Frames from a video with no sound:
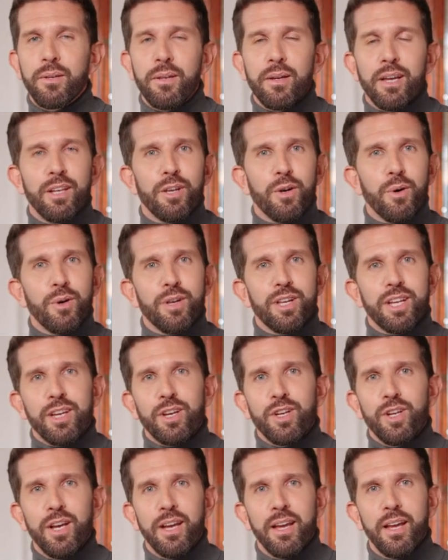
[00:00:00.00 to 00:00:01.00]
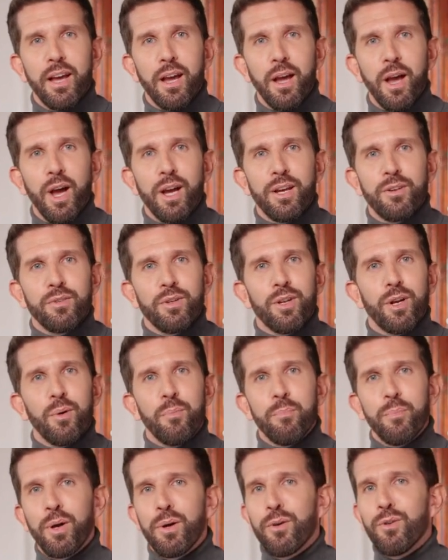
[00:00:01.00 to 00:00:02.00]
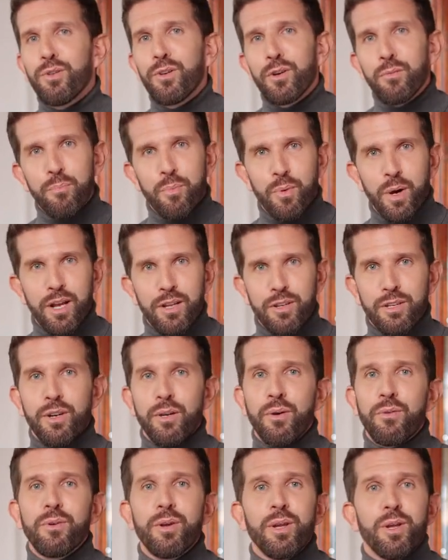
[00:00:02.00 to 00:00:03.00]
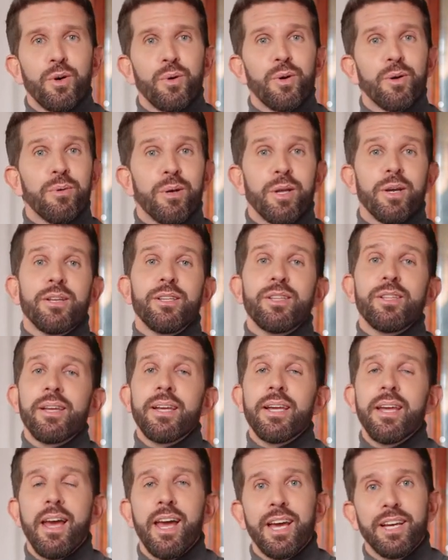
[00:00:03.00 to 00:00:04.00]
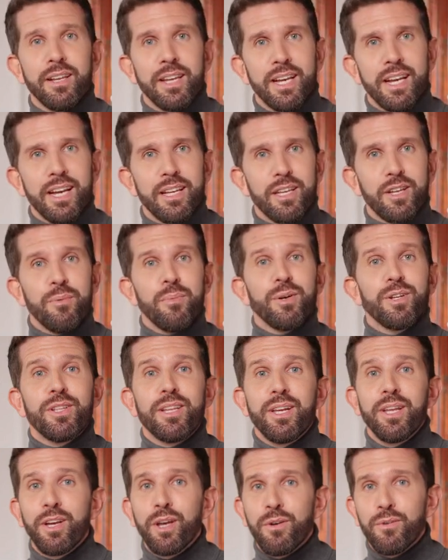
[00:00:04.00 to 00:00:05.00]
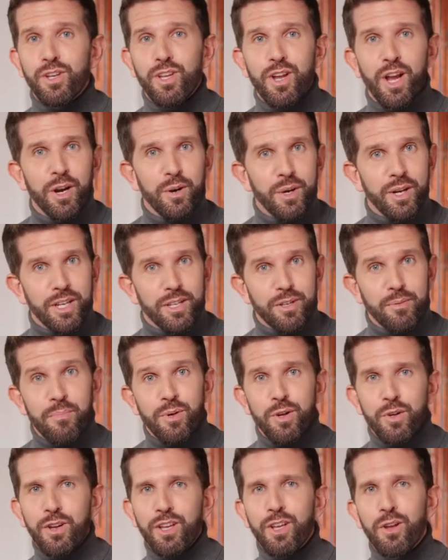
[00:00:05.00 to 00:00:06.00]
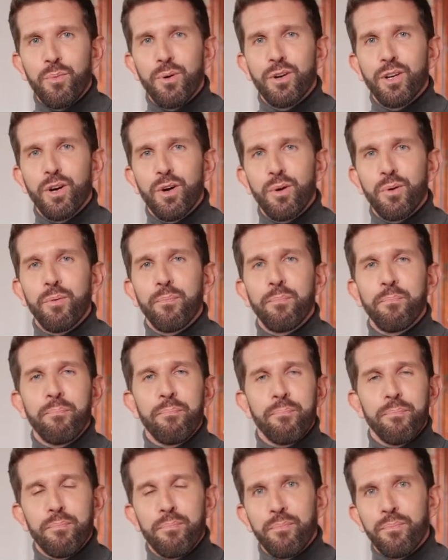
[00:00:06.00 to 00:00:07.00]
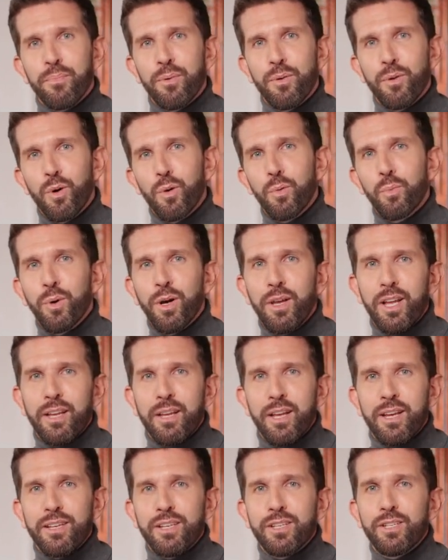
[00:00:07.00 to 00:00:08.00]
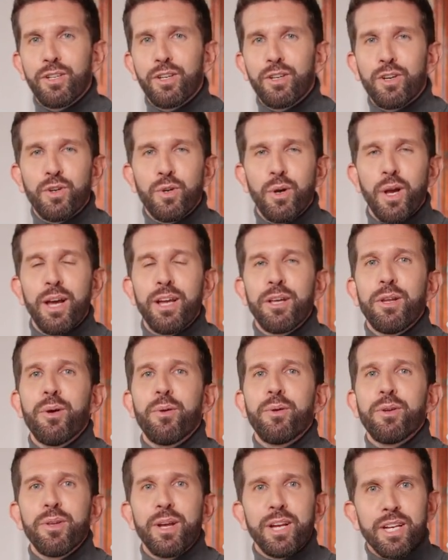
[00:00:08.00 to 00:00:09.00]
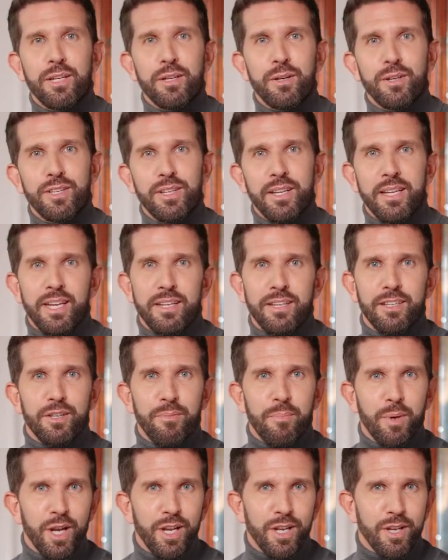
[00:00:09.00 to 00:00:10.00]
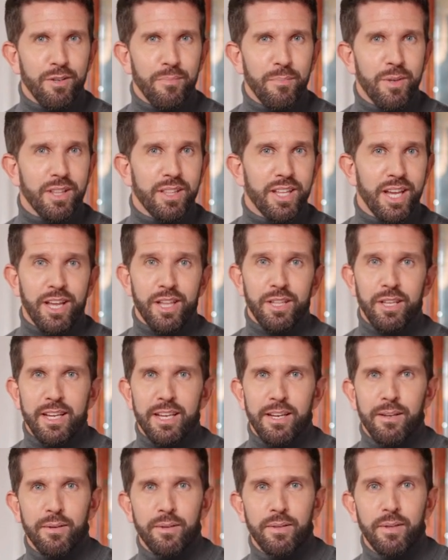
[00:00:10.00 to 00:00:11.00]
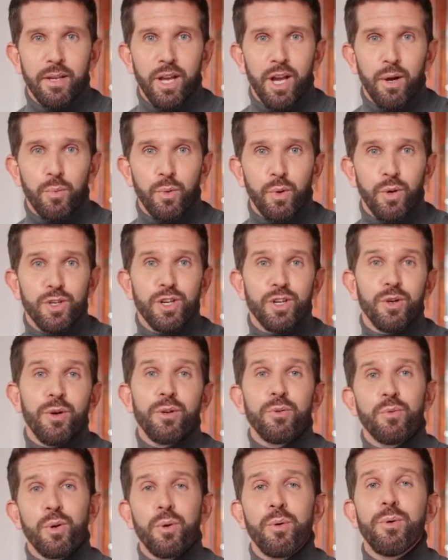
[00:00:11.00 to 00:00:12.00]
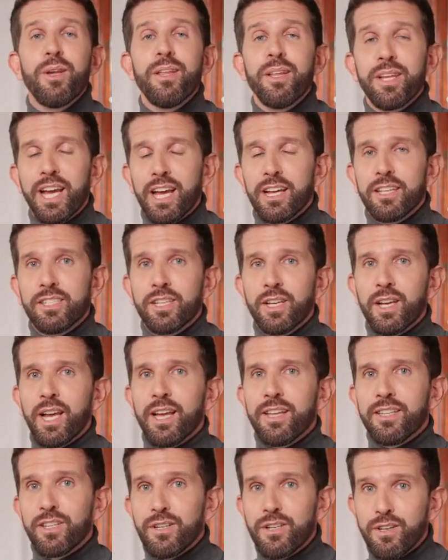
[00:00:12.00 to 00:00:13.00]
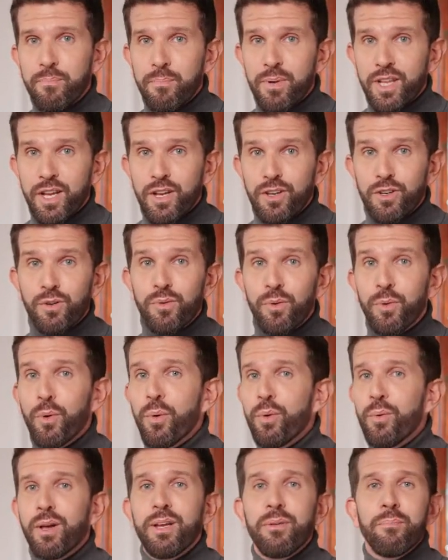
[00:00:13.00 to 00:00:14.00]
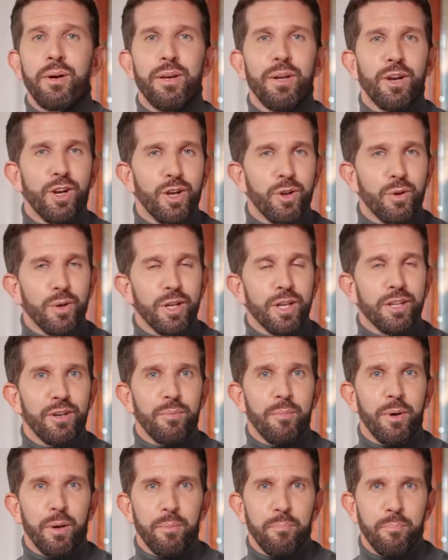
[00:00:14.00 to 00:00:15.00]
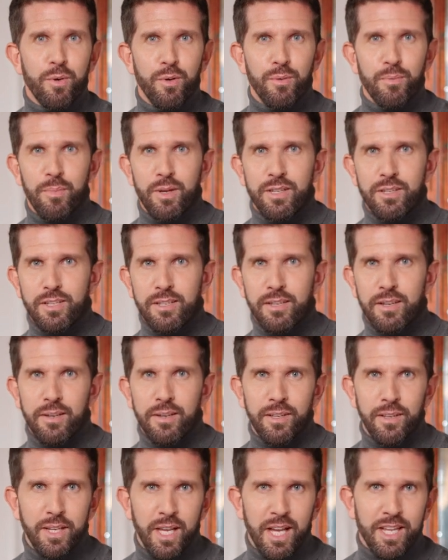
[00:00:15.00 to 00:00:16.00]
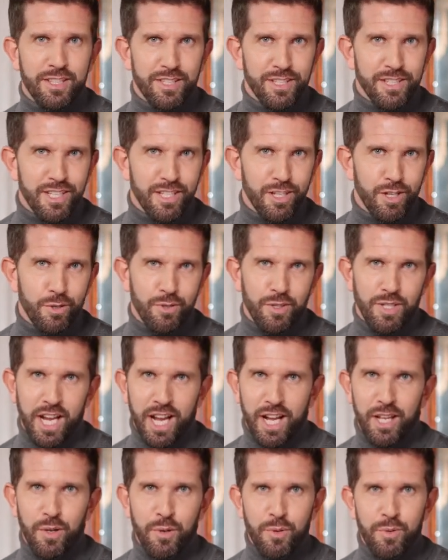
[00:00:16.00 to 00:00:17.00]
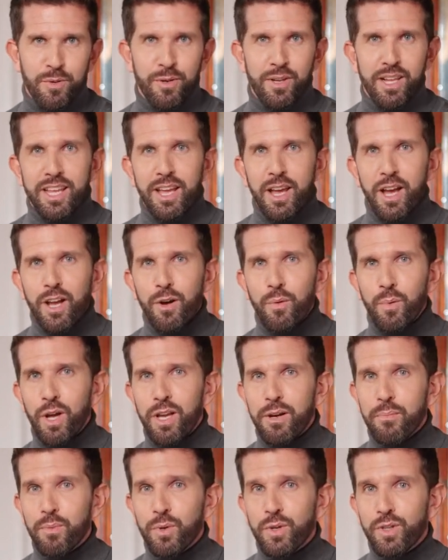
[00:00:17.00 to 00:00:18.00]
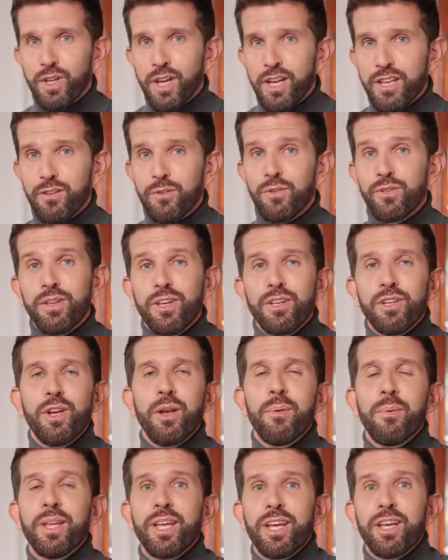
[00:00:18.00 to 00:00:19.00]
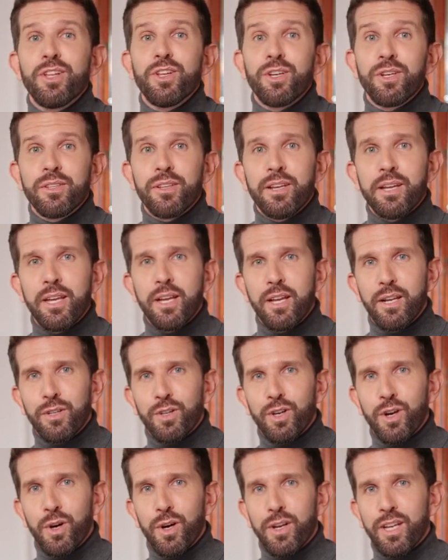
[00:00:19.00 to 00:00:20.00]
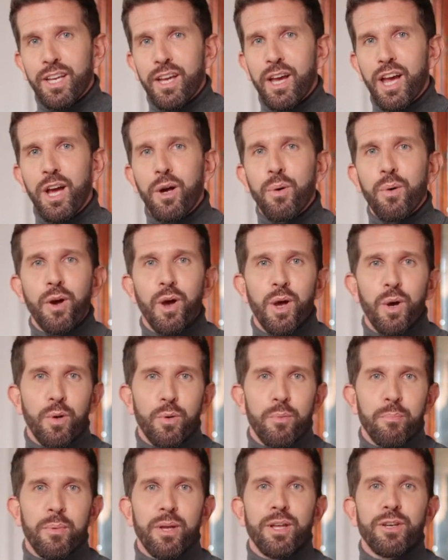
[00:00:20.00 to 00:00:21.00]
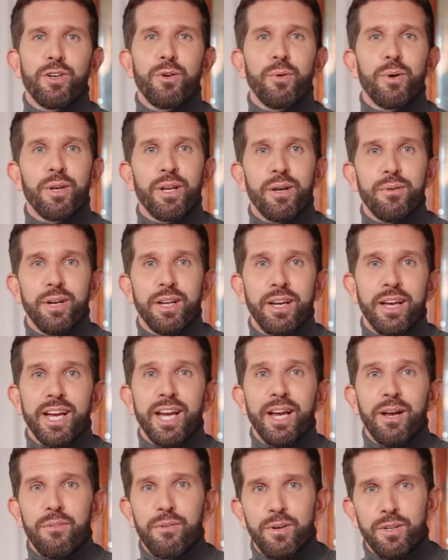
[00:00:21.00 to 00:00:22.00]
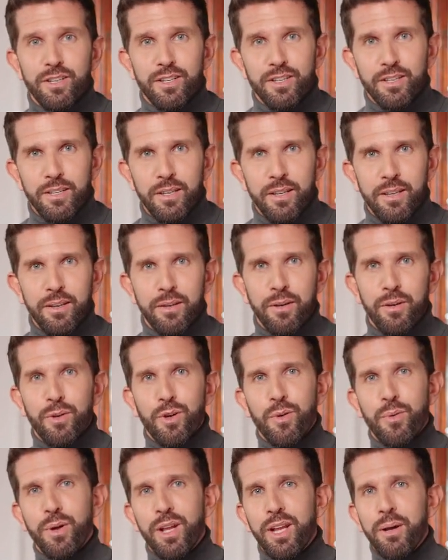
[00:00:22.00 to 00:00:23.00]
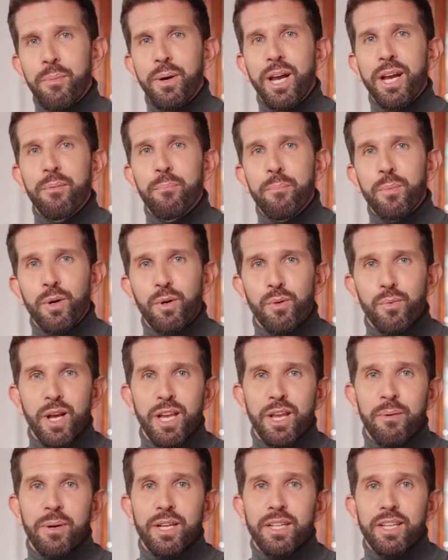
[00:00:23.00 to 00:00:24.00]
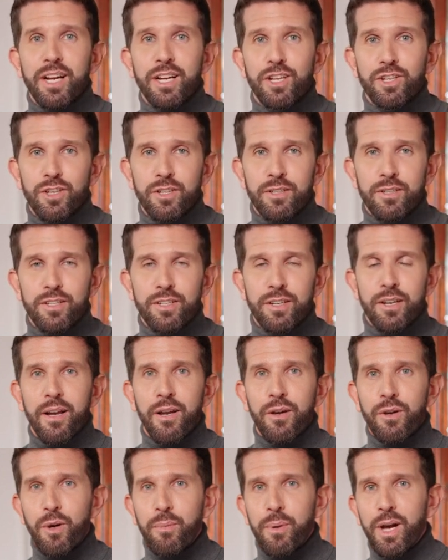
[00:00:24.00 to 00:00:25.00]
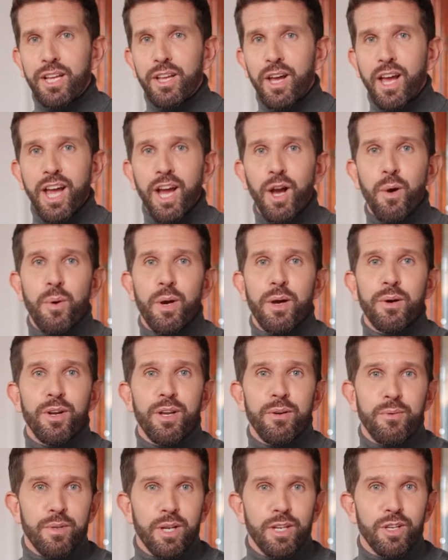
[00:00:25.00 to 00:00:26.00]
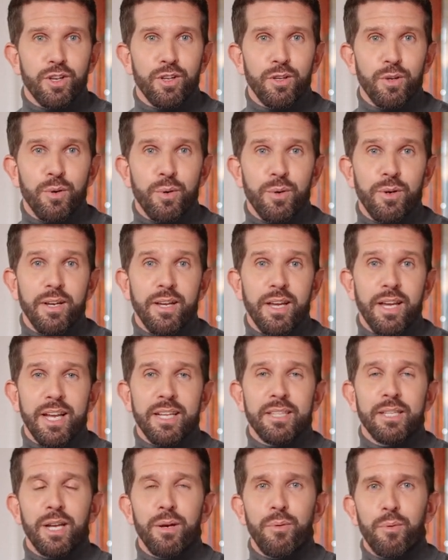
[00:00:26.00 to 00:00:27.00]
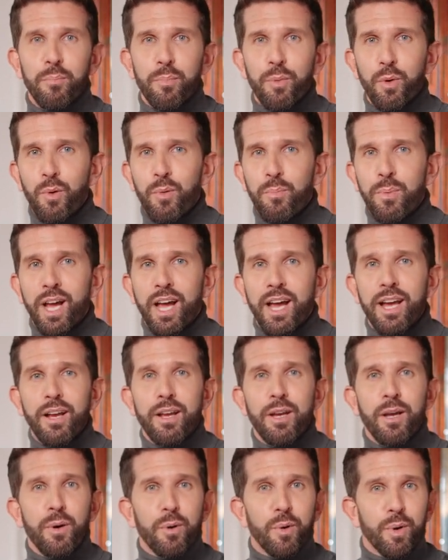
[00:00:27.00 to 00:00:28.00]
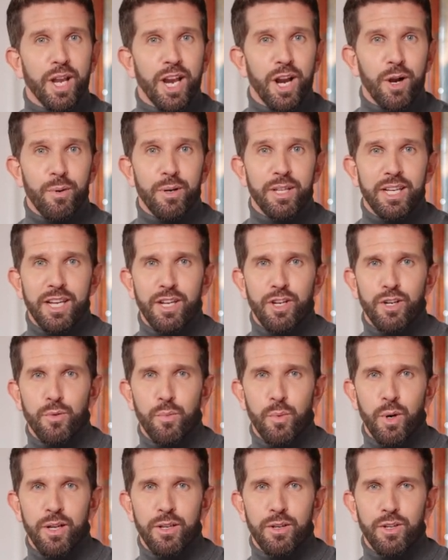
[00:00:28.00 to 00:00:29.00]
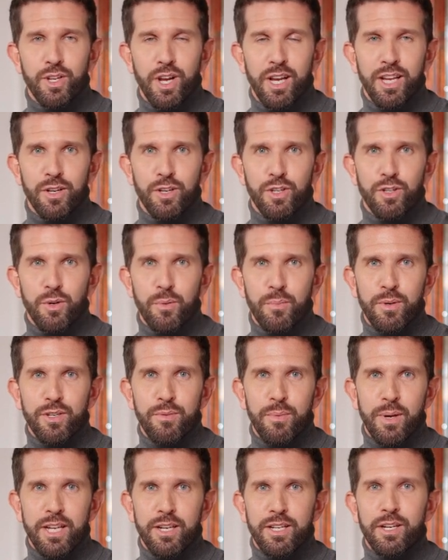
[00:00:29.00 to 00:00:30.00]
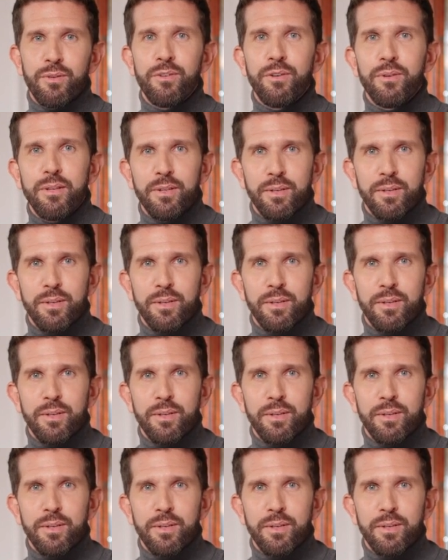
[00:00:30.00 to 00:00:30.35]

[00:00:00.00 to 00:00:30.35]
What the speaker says: In your teaching, I feel both the breadth of the universe and the intimacy of sharing its beauty with you. Your willingness to try new things inspires me daily. I watch you enroll in dance classes because you've always been curious about movement. I see you tackle DIY projects with determination, turning our home into a living canvas. You leap at book recommendations, no matter how unconventional, and then report back on how each one changed your perspective.